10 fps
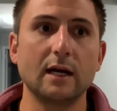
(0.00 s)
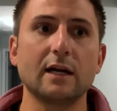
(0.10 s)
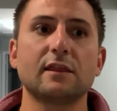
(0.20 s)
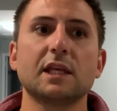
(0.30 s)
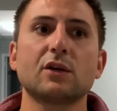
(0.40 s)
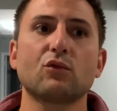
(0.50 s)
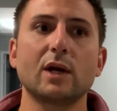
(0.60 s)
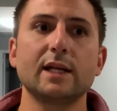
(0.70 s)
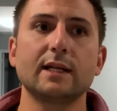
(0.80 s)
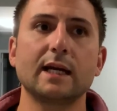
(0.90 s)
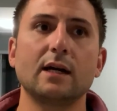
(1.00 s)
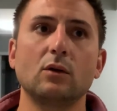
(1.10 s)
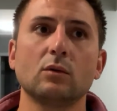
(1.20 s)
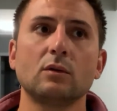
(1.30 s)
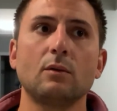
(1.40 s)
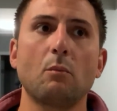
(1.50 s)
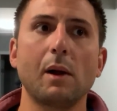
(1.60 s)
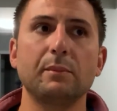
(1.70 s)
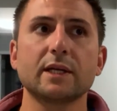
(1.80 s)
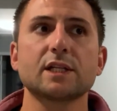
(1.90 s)
I think right now
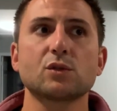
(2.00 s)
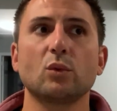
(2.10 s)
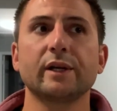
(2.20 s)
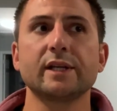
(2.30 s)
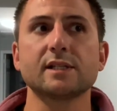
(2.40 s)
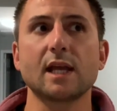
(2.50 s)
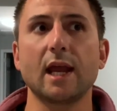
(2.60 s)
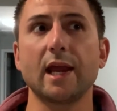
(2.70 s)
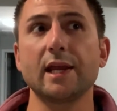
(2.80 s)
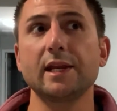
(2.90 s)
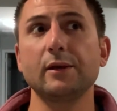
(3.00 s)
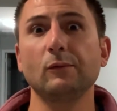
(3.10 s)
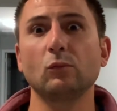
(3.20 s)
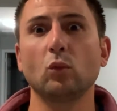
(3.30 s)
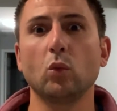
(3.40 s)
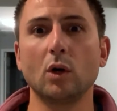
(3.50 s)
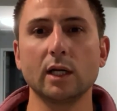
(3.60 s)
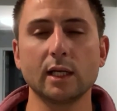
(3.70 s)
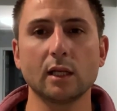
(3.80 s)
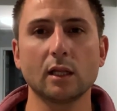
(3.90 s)
my biggest one is
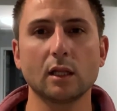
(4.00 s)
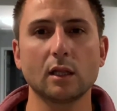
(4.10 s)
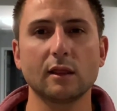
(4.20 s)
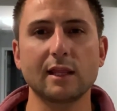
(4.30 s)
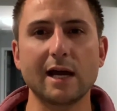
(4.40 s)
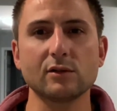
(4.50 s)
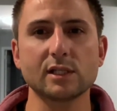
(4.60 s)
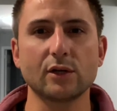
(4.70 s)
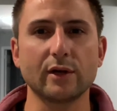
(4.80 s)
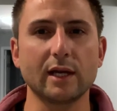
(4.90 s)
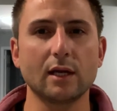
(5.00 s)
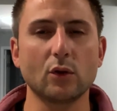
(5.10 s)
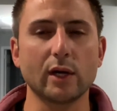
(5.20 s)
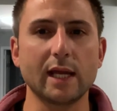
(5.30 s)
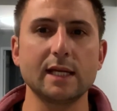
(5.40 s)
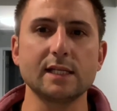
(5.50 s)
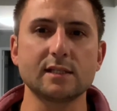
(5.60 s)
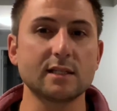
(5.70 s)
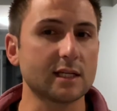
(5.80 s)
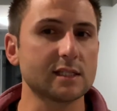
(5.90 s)
$81,000 or
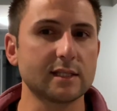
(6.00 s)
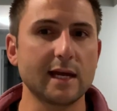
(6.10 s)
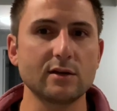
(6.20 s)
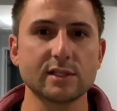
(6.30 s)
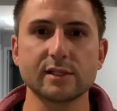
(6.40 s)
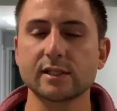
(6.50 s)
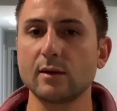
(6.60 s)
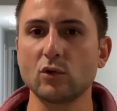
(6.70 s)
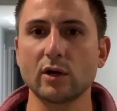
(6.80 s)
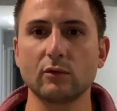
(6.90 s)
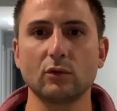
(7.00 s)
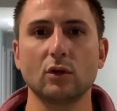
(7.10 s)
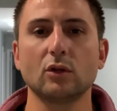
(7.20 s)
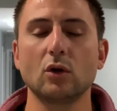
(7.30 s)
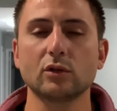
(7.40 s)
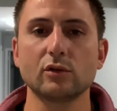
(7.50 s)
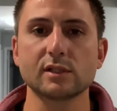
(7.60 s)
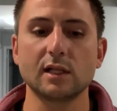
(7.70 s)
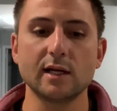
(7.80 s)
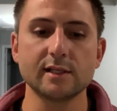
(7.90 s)
$86,000, somewhere along
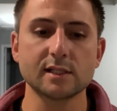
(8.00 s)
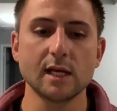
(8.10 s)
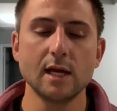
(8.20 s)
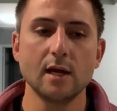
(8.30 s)
those lines.